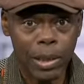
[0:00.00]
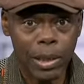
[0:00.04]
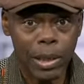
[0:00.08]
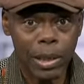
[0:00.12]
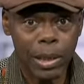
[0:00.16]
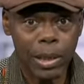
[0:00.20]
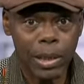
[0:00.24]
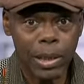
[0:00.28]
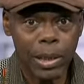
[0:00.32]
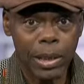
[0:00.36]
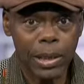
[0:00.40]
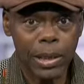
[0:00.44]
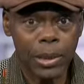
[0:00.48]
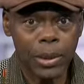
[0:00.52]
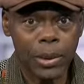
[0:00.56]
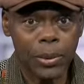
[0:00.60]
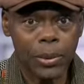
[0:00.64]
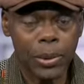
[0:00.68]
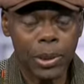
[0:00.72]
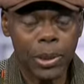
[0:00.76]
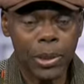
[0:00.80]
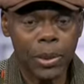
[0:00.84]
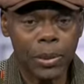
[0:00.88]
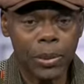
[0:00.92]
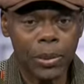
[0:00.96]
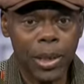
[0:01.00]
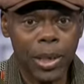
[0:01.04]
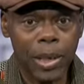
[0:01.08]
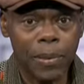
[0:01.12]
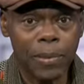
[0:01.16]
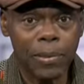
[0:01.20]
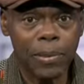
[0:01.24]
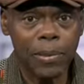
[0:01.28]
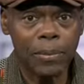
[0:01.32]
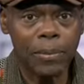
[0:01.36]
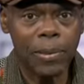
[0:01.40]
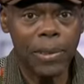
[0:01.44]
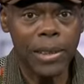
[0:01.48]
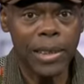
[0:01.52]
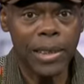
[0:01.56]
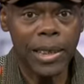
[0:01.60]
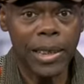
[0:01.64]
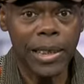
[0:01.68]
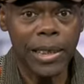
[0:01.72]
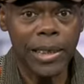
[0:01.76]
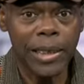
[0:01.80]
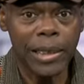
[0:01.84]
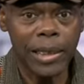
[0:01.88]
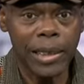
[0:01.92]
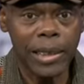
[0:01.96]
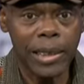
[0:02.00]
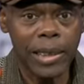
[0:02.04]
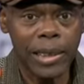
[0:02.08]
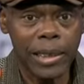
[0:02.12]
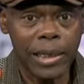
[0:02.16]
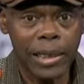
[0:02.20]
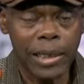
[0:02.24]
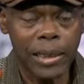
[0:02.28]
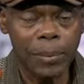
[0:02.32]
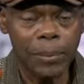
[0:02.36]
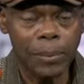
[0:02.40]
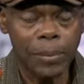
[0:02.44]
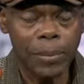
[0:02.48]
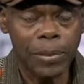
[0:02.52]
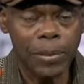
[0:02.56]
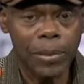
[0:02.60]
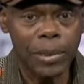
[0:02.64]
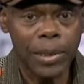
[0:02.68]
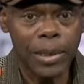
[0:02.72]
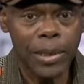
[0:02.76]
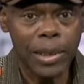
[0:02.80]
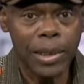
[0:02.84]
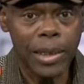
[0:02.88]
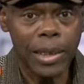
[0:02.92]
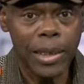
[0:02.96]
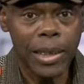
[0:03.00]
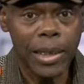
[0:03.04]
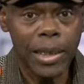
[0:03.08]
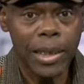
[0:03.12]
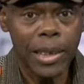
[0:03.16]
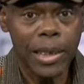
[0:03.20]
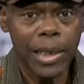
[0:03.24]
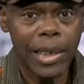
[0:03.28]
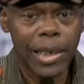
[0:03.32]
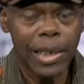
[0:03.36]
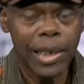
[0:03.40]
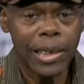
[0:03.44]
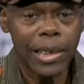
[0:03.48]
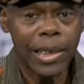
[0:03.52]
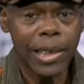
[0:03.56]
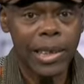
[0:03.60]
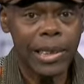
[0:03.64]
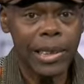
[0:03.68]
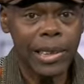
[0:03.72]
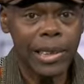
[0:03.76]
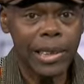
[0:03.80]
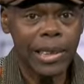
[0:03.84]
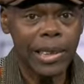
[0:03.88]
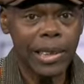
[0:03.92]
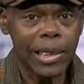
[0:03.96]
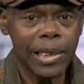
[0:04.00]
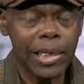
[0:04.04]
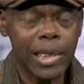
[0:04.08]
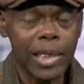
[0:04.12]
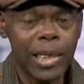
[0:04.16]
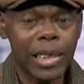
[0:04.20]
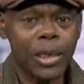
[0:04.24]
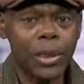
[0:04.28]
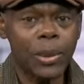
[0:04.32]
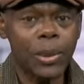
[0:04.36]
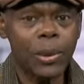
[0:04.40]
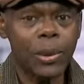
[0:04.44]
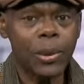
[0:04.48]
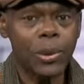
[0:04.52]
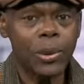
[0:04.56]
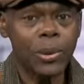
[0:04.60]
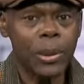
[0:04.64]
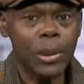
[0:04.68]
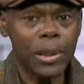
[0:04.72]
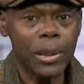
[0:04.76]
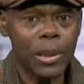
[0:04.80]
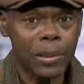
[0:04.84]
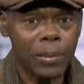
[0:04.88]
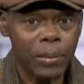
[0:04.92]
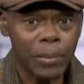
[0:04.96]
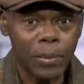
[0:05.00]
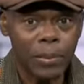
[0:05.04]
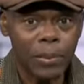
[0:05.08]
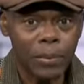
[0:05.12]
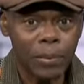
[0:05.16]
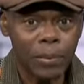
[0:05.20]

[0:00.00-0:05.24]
It is going to have to be a system that is inclusive,